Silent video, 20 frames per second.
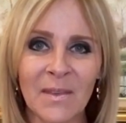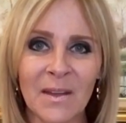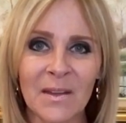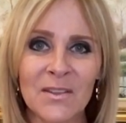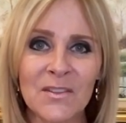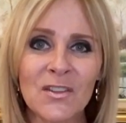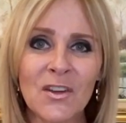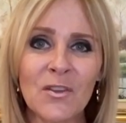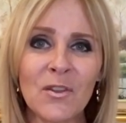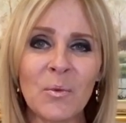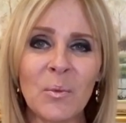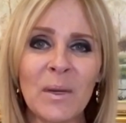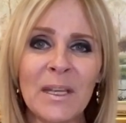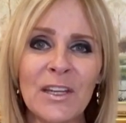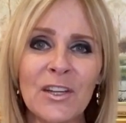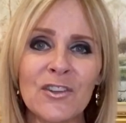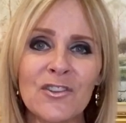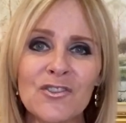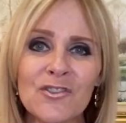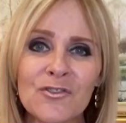so that we
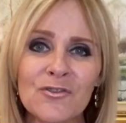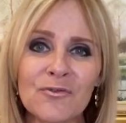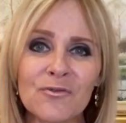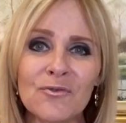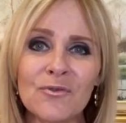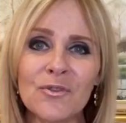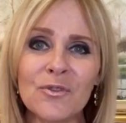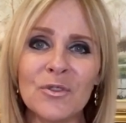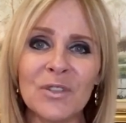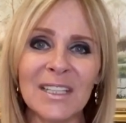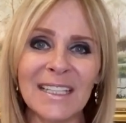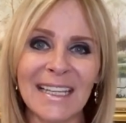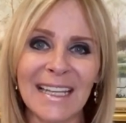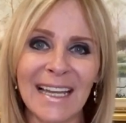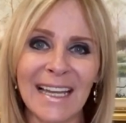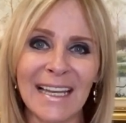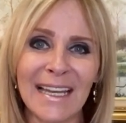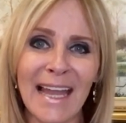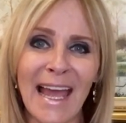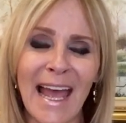can truly
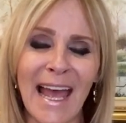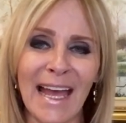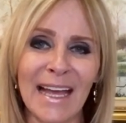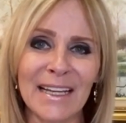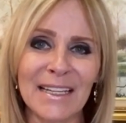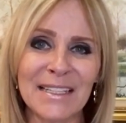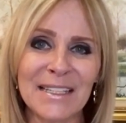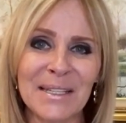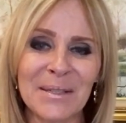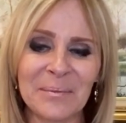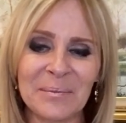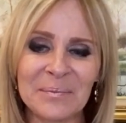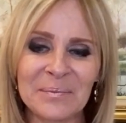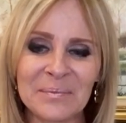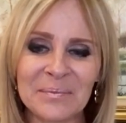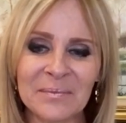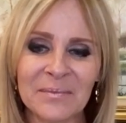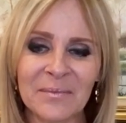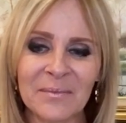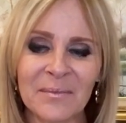connect
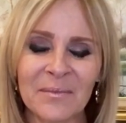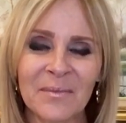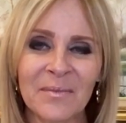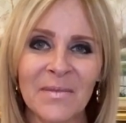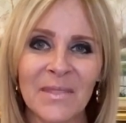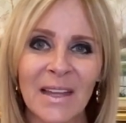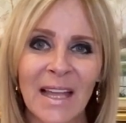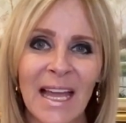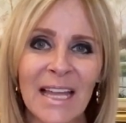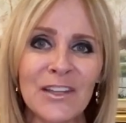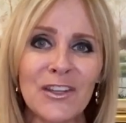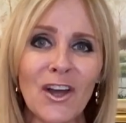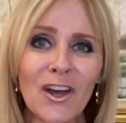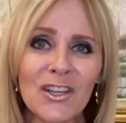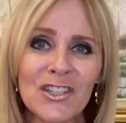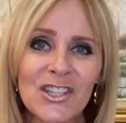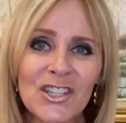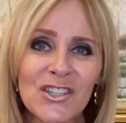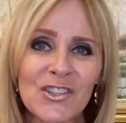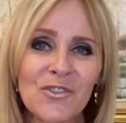and
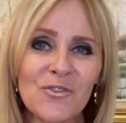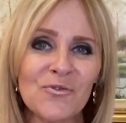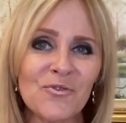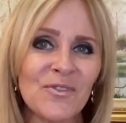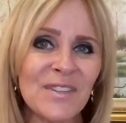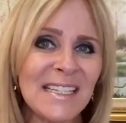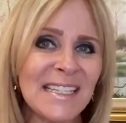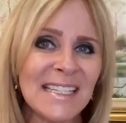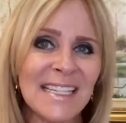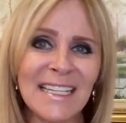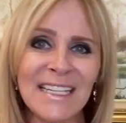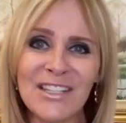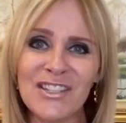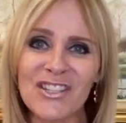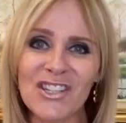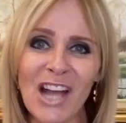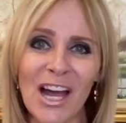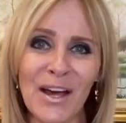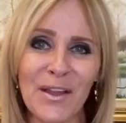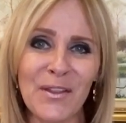not just greet
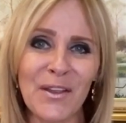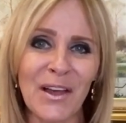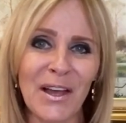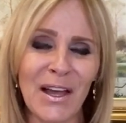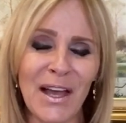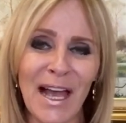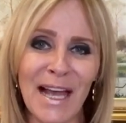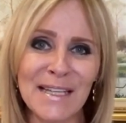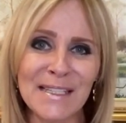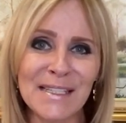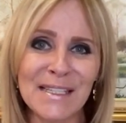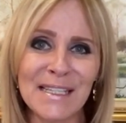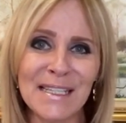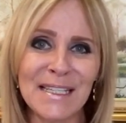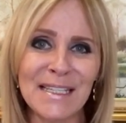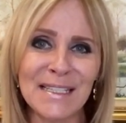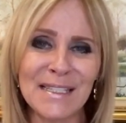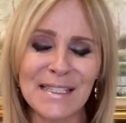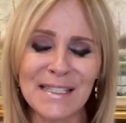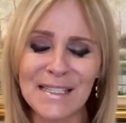each other as
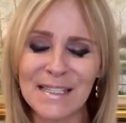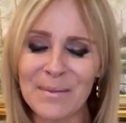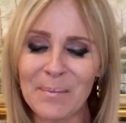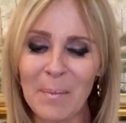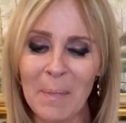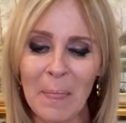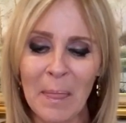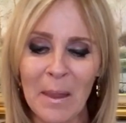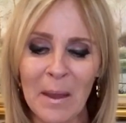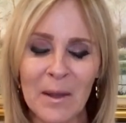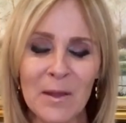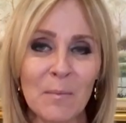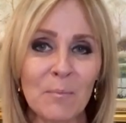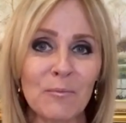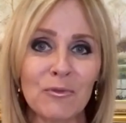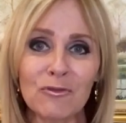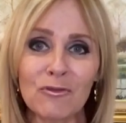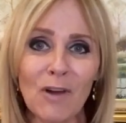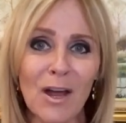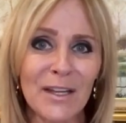these
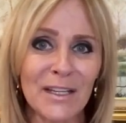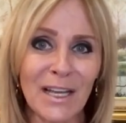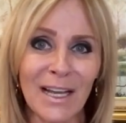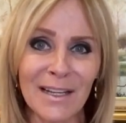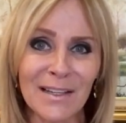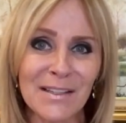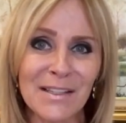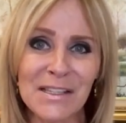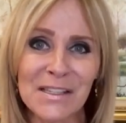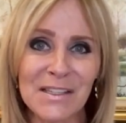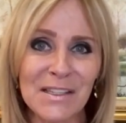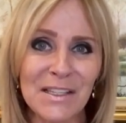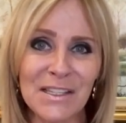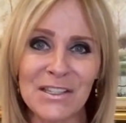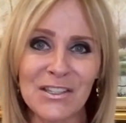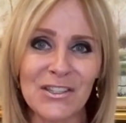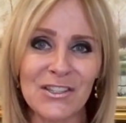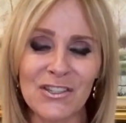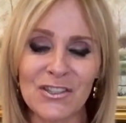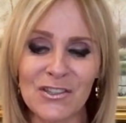products,
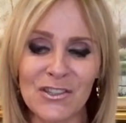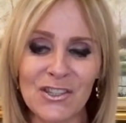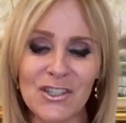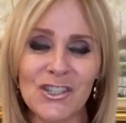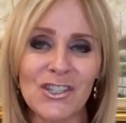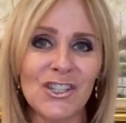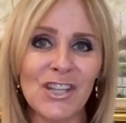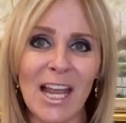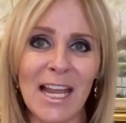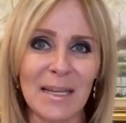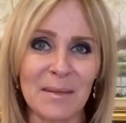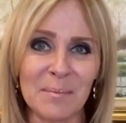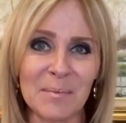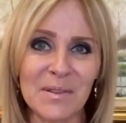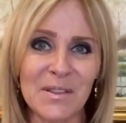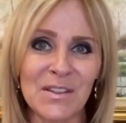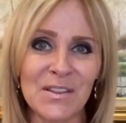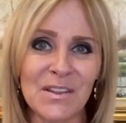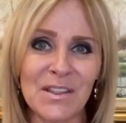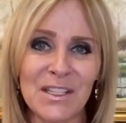these
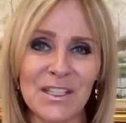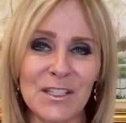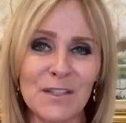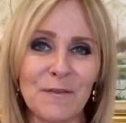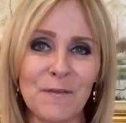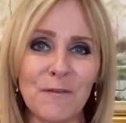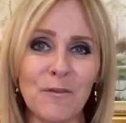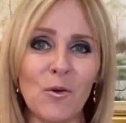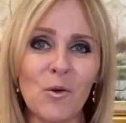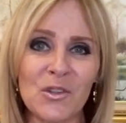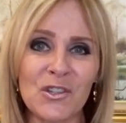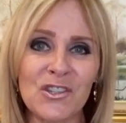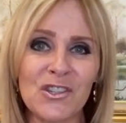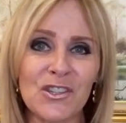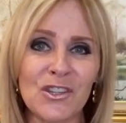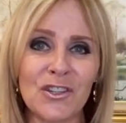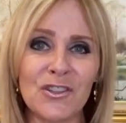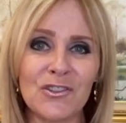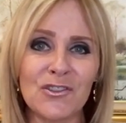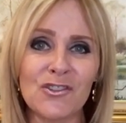shapes, these
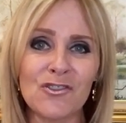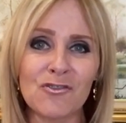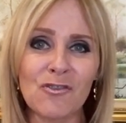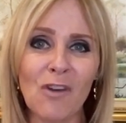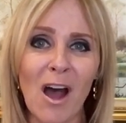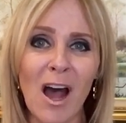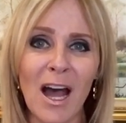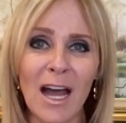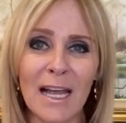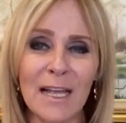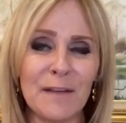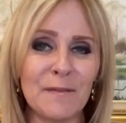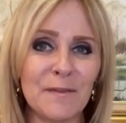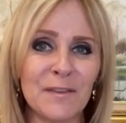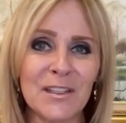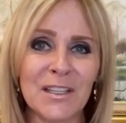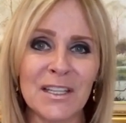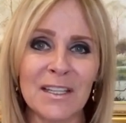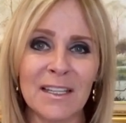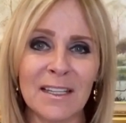forced,
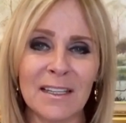contrived